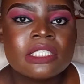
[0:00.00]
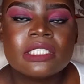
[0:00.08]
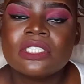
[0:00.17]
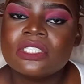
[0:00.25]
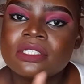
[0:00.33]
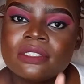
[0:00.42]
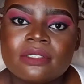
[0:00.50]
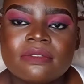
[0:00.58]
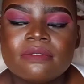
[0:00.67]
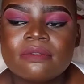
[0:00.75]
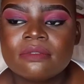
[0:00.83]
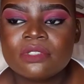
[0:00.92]
and
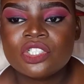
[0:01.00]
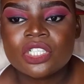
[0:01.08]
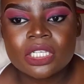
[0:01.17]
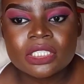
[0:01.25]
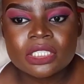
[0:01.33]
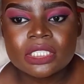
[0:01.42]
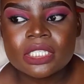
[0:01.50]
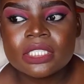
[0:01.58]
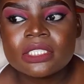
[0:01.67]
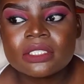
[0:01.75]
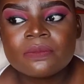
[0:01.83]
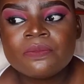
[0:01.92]
just changing
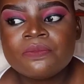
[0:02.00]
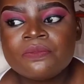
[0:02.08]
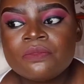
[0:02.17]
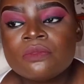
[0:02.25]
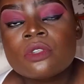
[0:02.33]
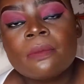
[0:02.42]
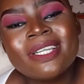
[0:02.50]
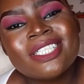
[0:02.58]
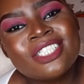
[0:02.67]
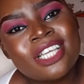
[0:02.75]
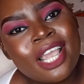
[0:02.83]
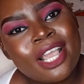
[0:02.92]
it. But to
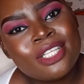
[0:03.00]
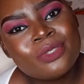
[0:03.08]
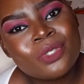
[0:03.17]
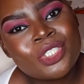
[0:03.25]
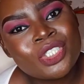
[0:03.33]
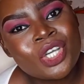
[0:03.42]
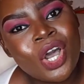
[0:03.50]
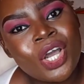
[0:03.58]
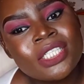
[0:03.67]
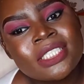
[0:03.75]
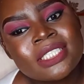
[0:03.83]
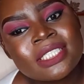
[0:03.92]
change what you
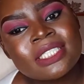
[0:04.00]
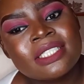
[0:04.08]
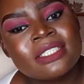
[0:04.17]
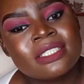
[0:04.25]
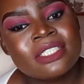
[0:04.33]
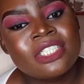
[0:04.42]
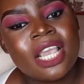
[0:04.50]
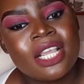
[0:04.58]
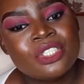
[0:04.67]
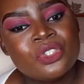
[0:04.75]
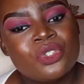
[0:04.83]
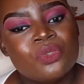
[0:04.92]
can't,
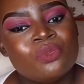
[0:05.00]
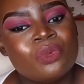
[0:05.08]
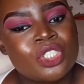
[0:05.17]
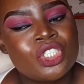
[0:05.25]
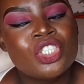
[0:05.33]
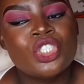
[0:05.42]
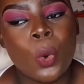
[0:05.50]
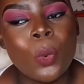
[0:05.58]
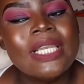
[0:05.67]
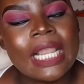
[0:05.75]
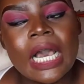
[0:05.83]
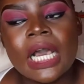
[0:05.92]
change what you
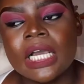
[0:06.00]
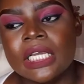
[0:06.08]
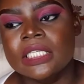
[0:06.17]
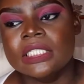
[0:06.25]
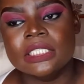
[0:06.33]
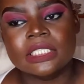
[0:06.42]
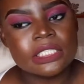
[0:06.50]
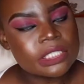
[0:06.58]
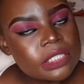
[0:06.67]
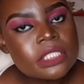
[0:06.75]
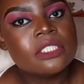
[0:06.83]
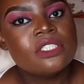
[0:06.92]
don't like.
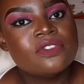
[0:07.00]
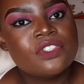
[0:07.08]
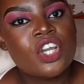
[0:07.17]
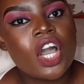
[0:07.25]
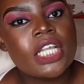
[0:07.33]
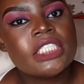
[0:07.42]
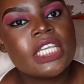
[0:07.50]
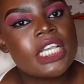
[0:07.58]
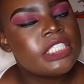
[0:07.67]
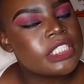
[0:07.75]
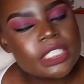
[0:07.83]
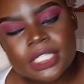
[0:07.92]
If you can't
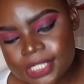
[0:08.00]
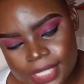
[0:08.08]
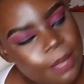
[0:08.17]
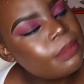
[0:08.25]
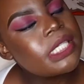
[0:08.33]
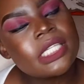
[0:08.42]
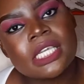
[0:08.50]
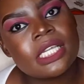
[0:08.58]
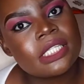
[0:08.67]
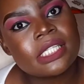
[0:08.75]
change it, accept it.